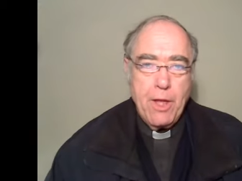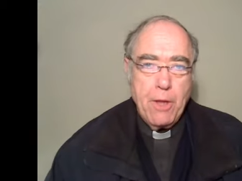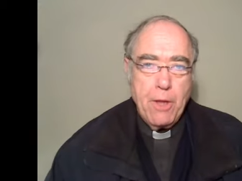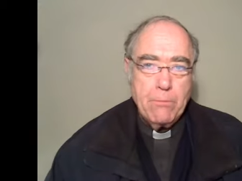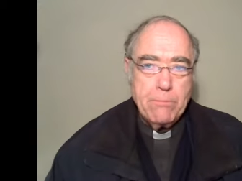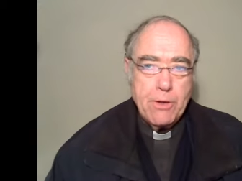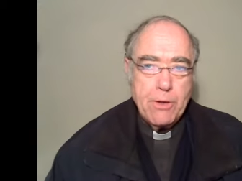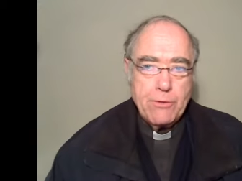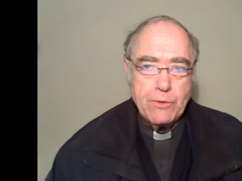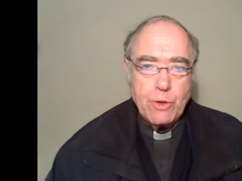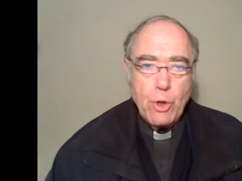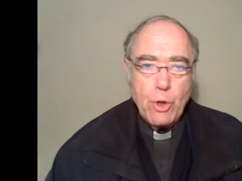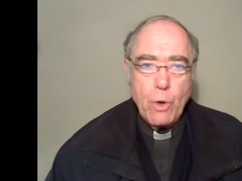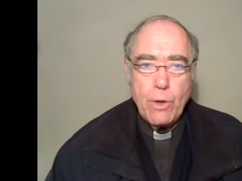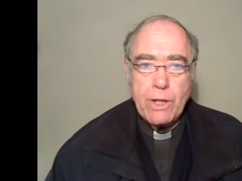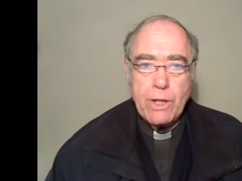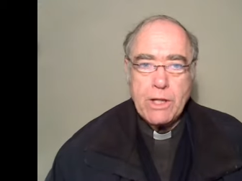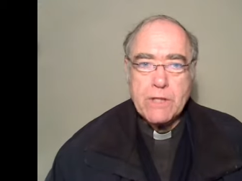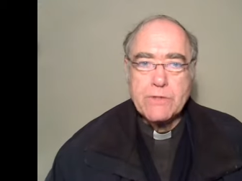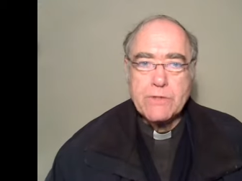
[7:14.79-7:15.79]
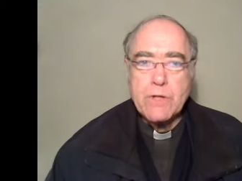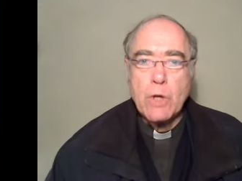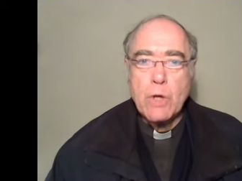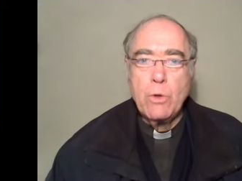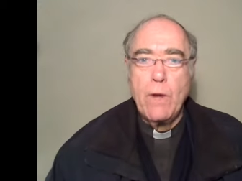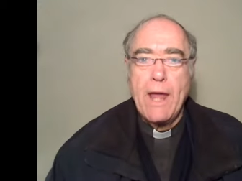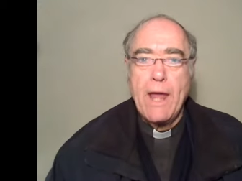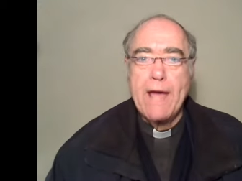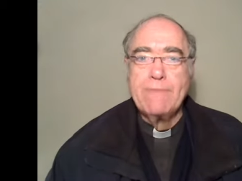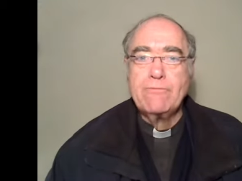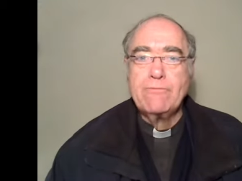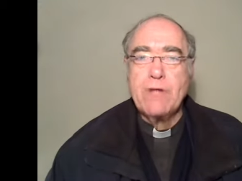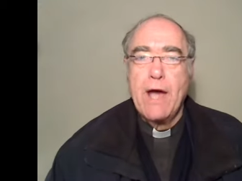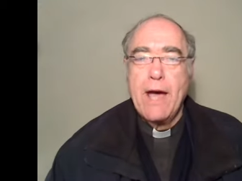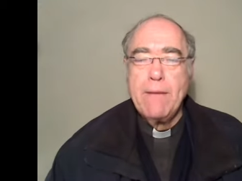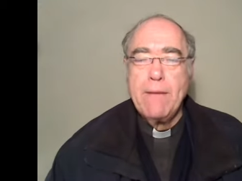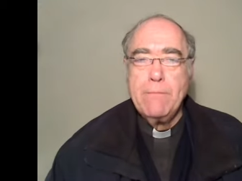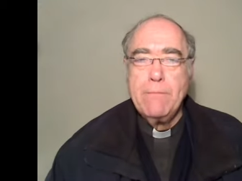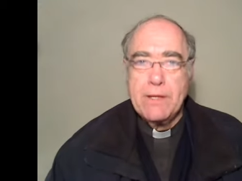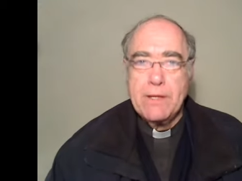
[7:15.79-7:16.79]
Both during his own
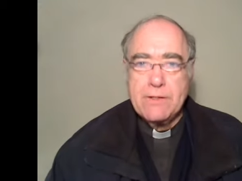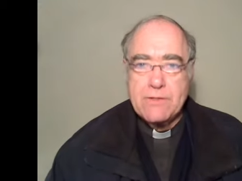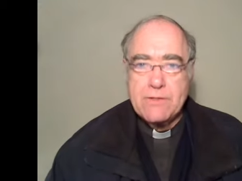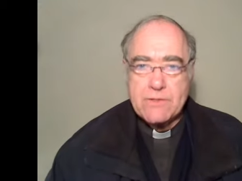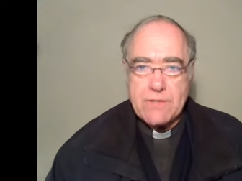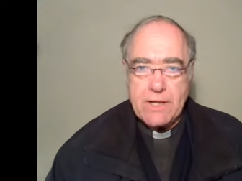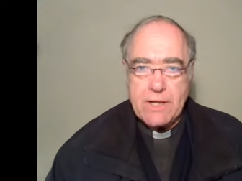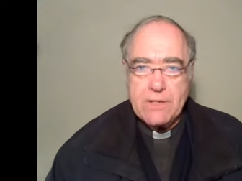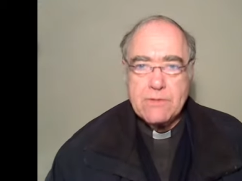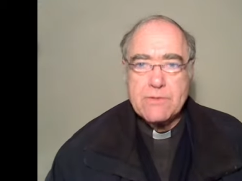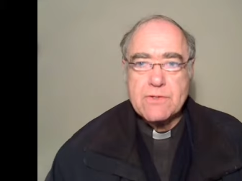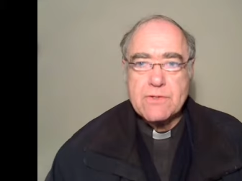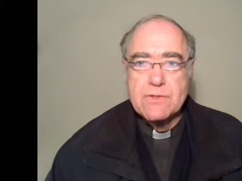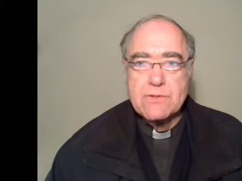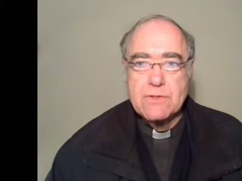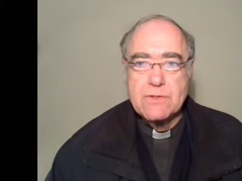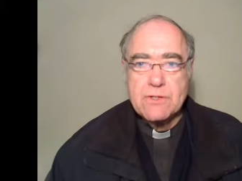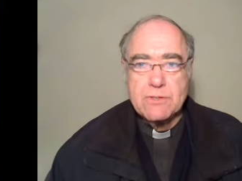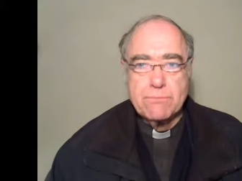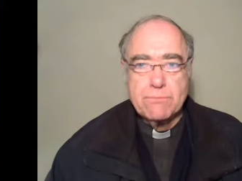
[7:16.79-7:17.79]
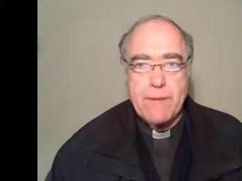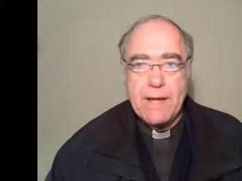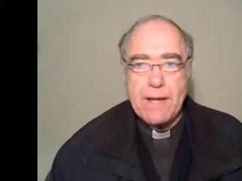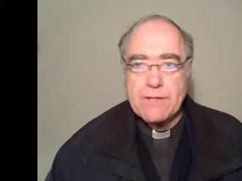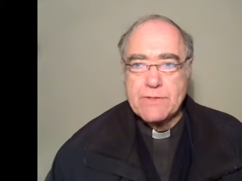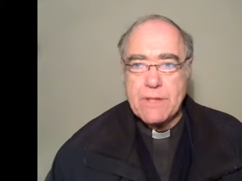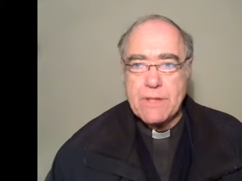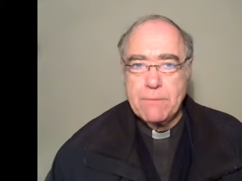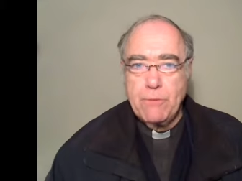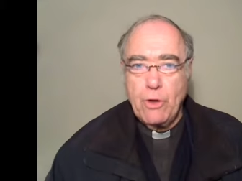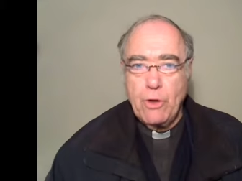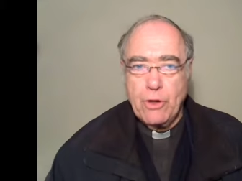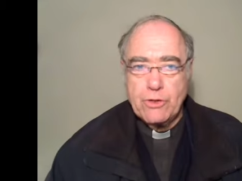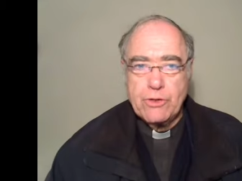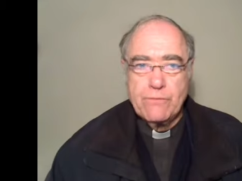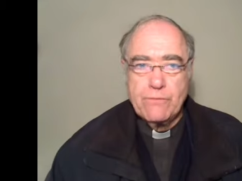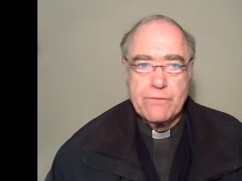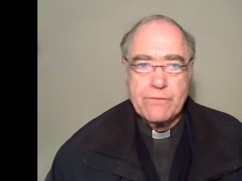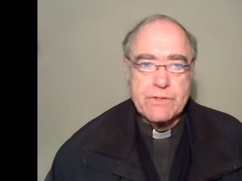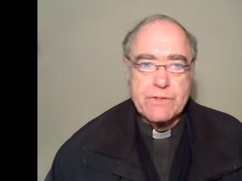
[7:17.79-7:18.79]
lifetime and since, despite some
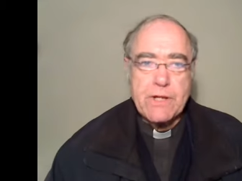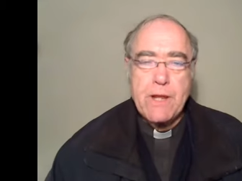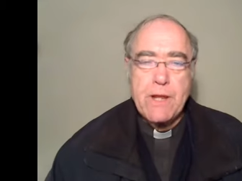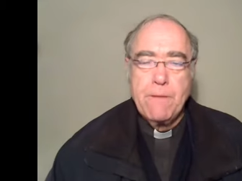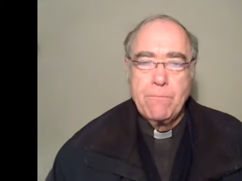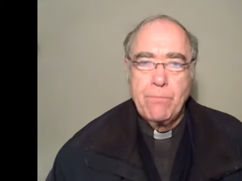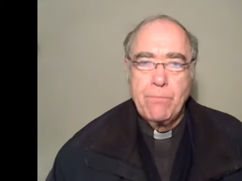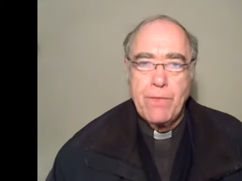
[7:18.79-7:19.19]
controversy,